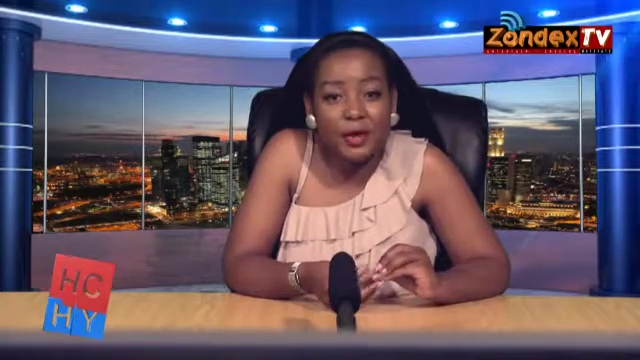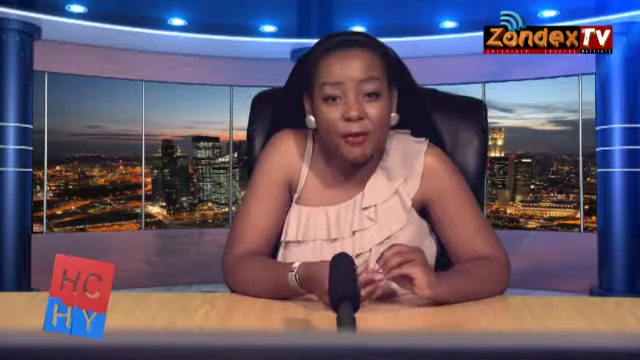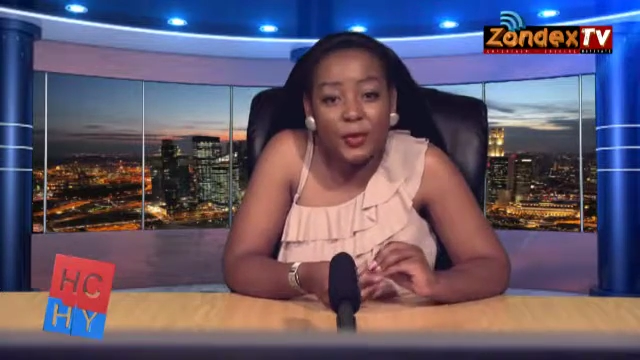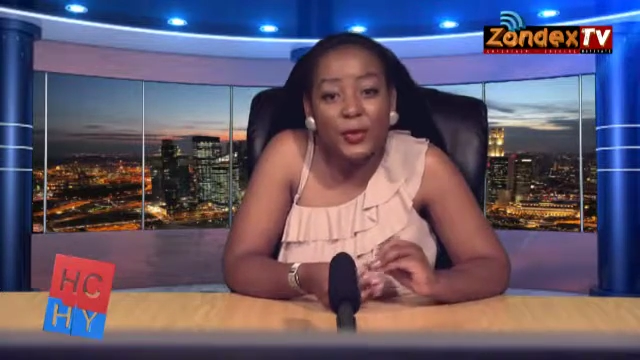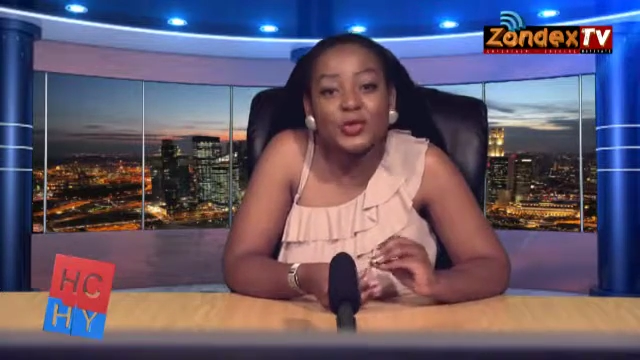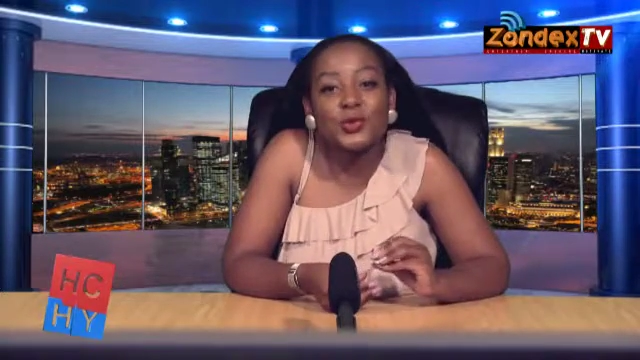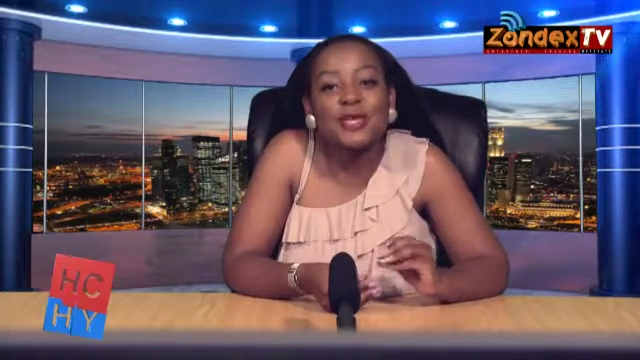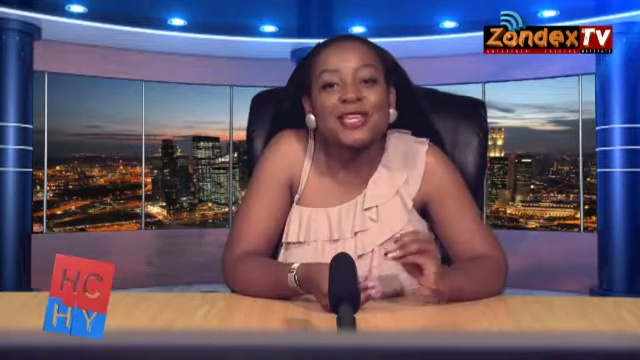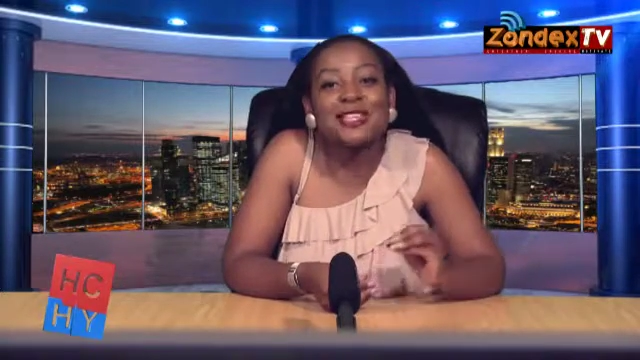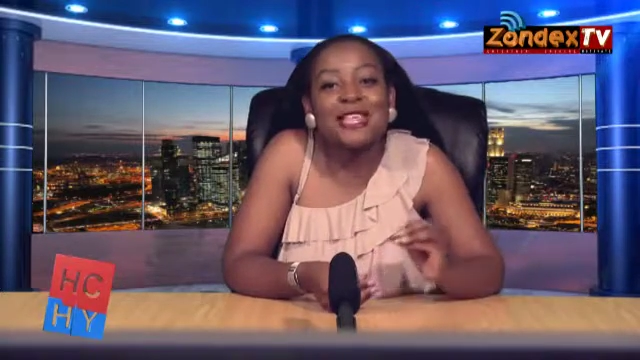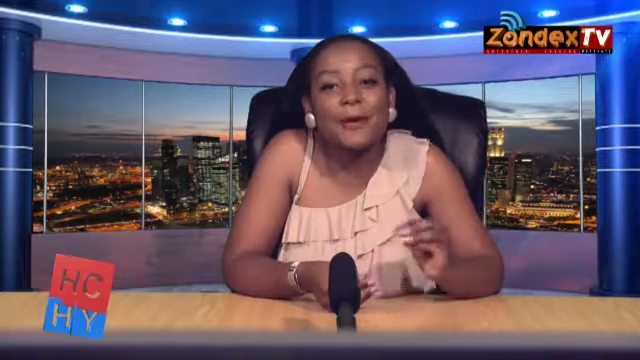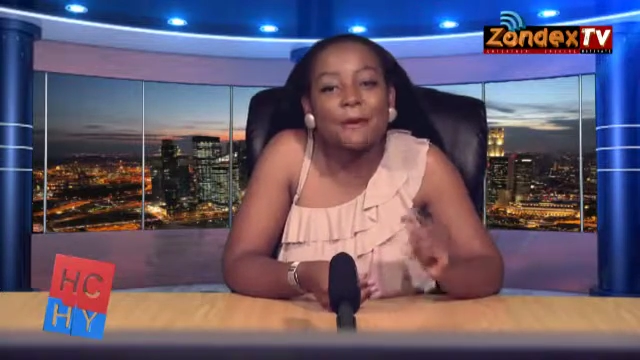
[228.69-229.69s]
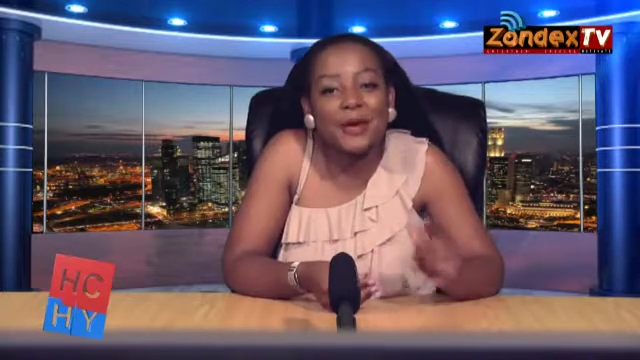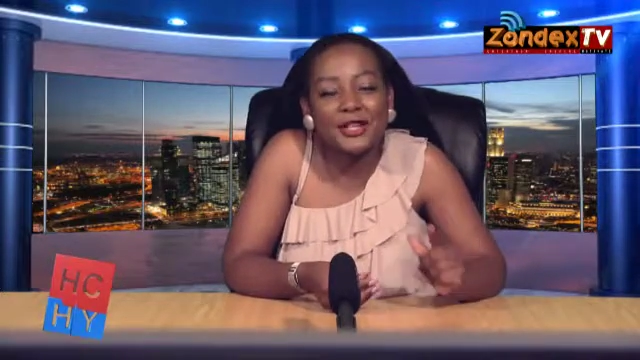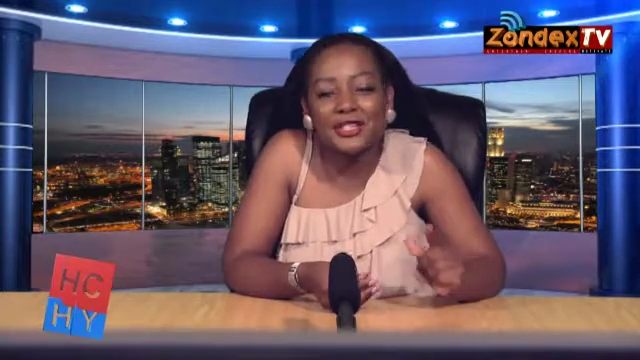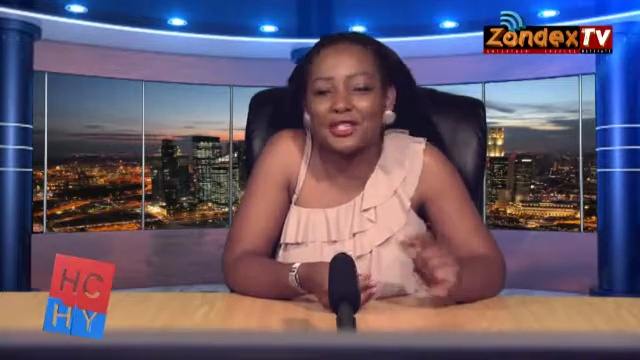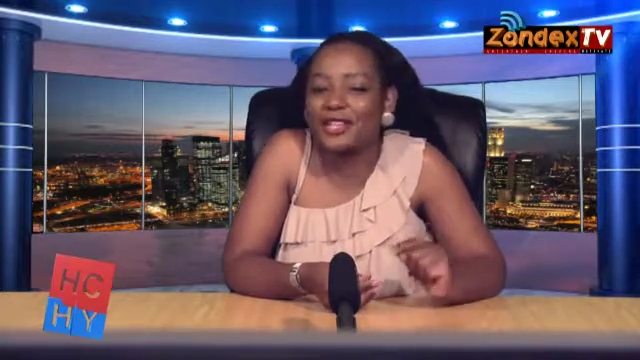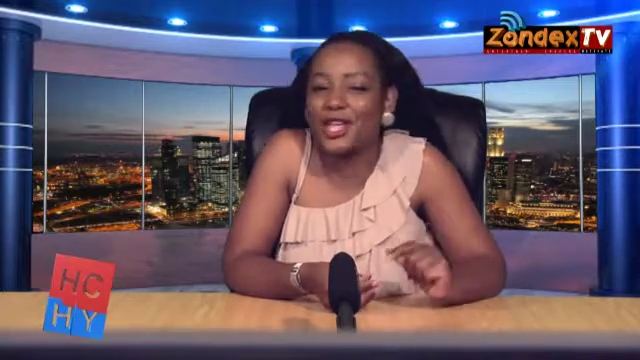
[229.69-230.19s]
because we need their
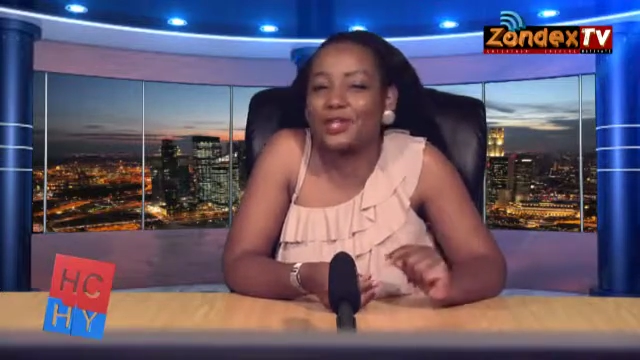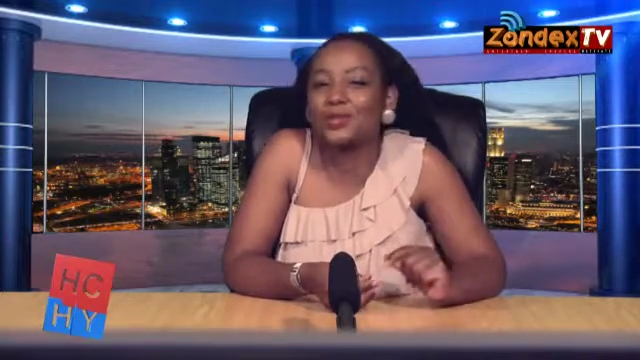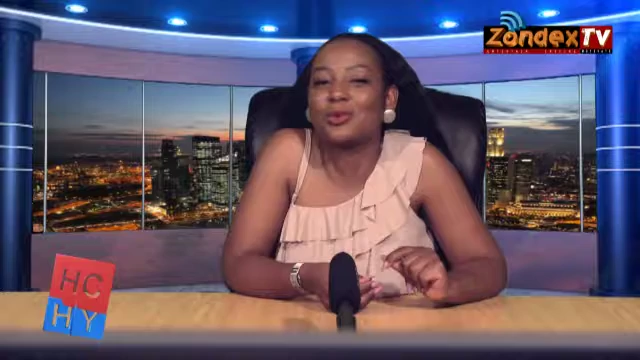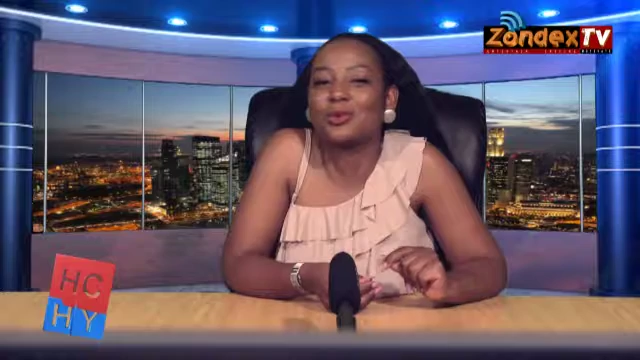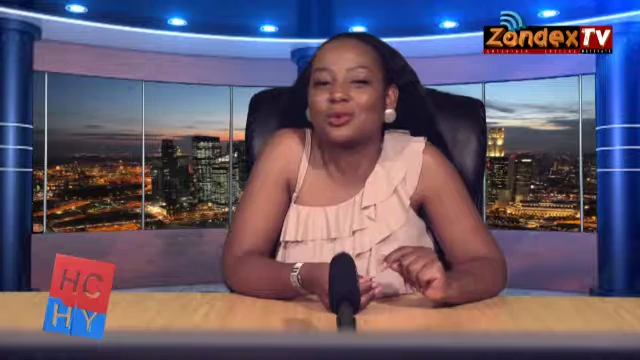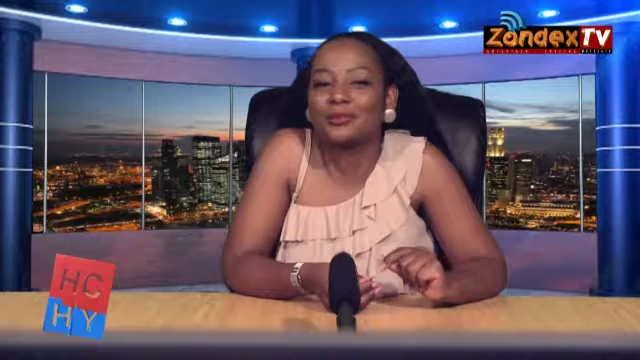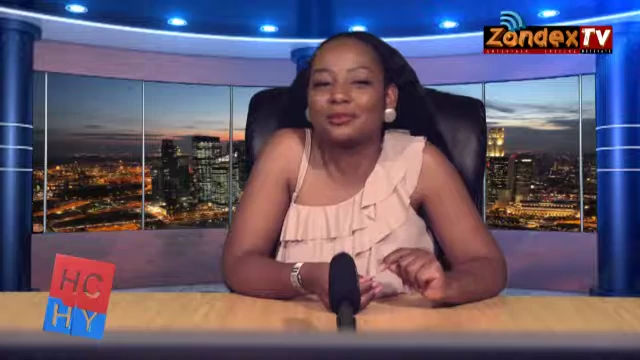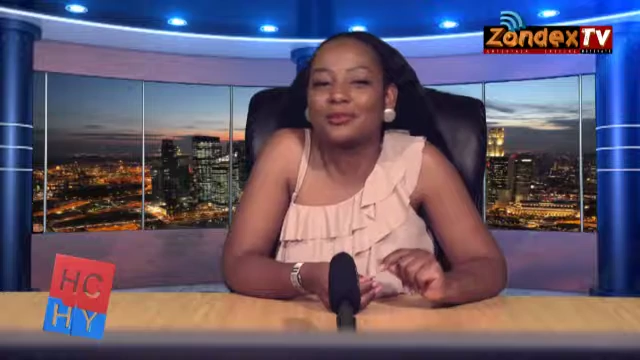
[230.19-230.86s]
patience as well.